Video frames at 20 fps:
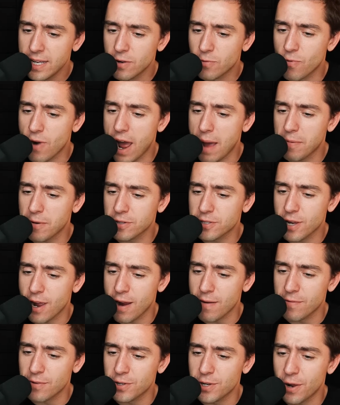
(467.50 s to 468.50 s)
Robert
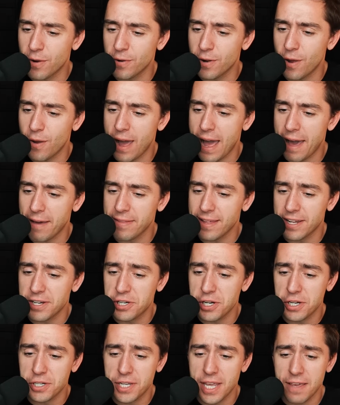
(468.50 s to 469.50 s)
Tarver, don't know how that
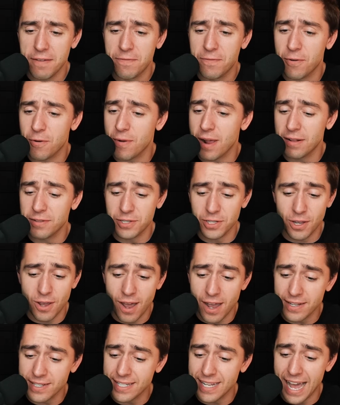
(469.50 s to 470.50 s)
judge gave 4 rounds to
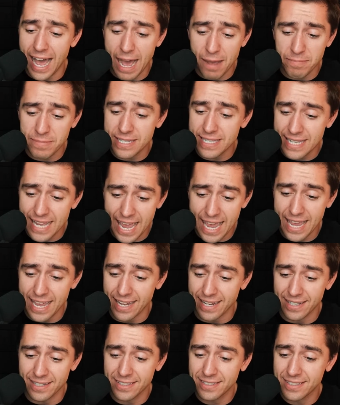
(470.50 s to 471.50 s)
Costa. I'm
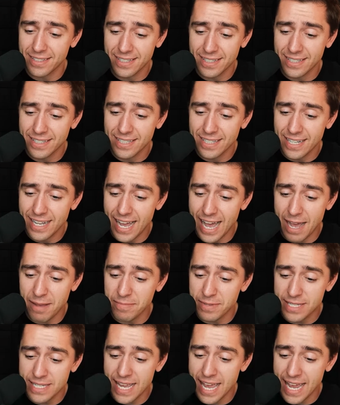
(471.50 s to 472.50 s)
saying
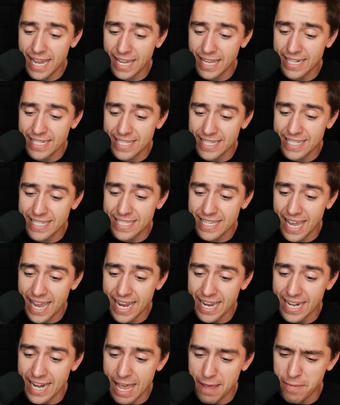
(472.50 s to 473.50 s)
it's
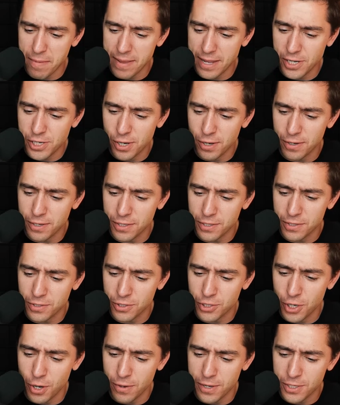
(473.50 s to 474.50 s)
insane. MMA
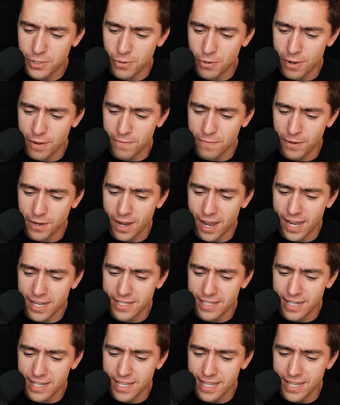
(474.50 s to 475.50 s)
Joey scored it for
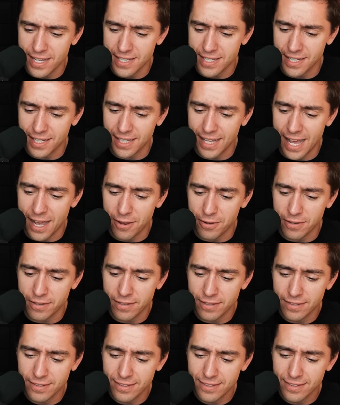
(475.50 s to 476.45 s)
Costa. He is a clown.